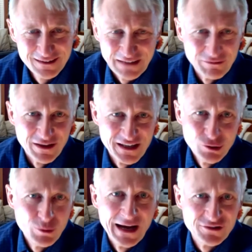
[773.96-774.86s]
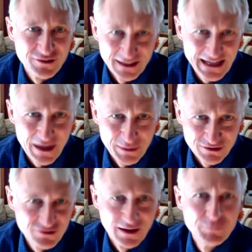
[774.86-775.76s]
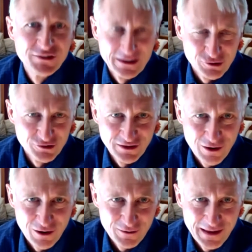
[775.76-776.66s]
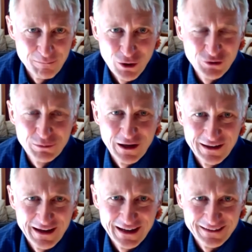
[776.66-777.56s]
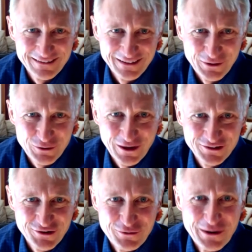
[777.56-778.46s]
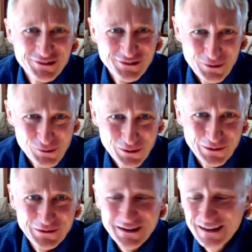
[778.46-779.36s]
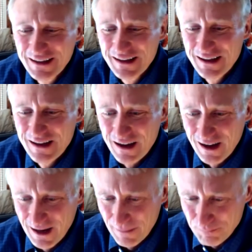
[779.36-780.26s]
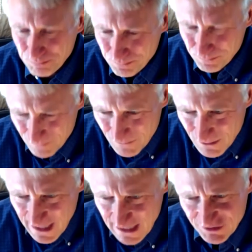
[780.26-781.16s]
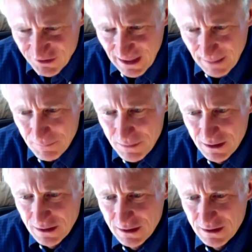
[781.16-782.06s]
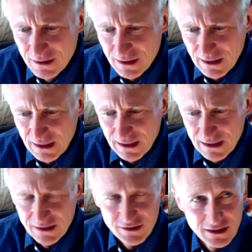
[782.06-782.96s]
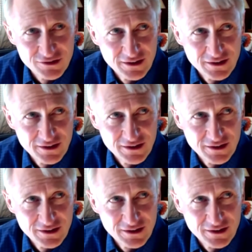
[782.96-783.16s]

even in the US, like how many subsectors there are, and then multiply that, you know, across the rest of the world. Um, and it's um, it, it's